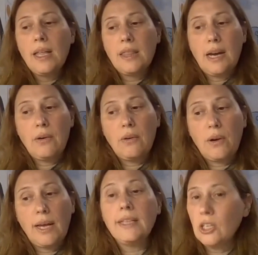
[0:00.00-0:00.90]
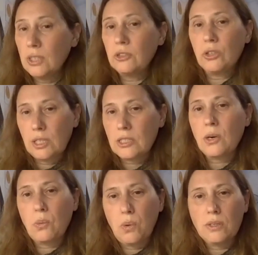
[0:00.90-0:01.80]
Now, and Ion
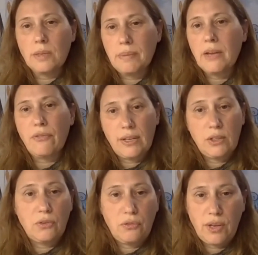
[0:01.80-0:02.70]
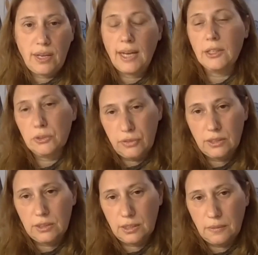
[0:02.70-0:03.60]
Antonescu was a big fan of uh, Adolf
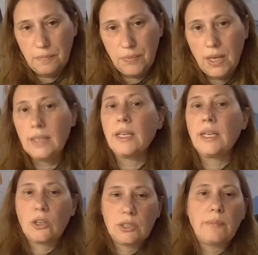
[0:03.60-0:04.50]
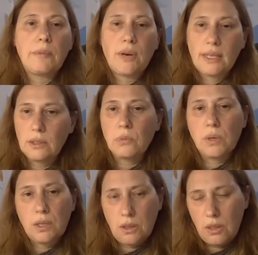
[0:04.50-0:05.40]
Hitler, and he mm. collaborated mm.
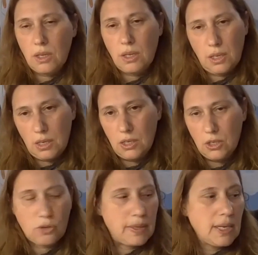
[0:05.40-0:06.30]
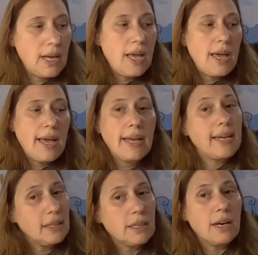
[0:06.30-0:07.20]
with the uh, German. Uh,
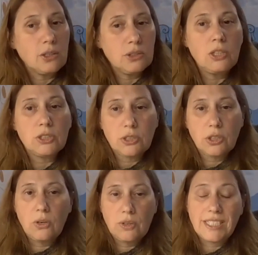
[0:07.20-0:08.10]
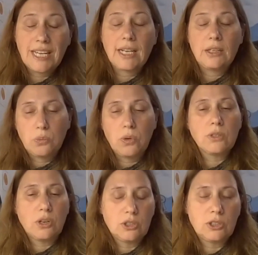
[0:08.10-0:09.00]
king Carol also, the second,
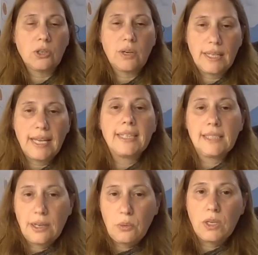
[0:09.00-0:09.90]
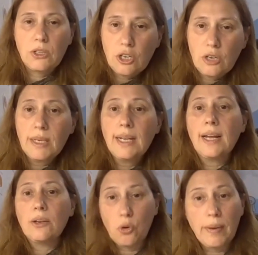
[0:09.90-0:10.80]
was also an ally with
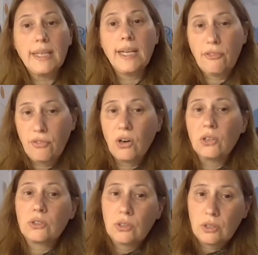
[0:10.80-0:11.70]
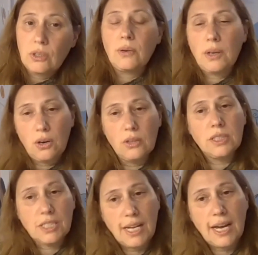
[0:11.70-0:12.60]
Germany, and Romania fought on
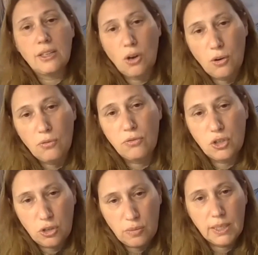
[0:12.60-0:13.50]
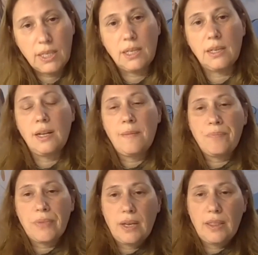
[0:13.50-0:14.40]
the side of Germany
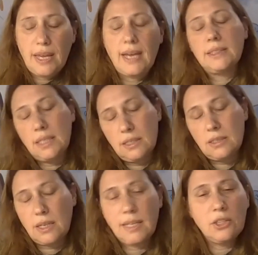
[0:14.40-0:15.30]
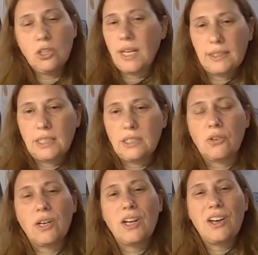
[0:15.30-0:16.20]
and the Allies, uh, not the Allies,
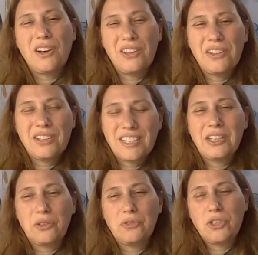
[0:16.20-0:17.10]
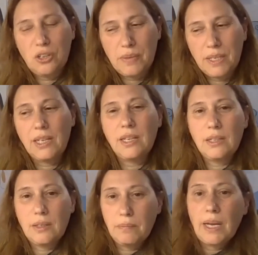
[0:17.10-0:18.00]
sorry, on the side of
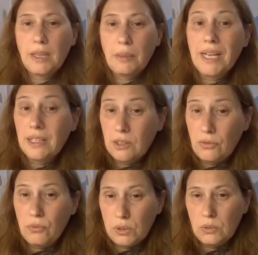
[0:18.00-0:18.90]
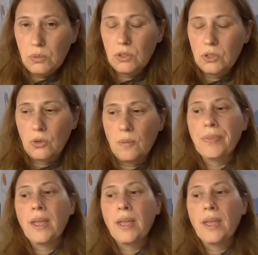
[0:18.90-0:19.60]
Germany at the beginning of World War II.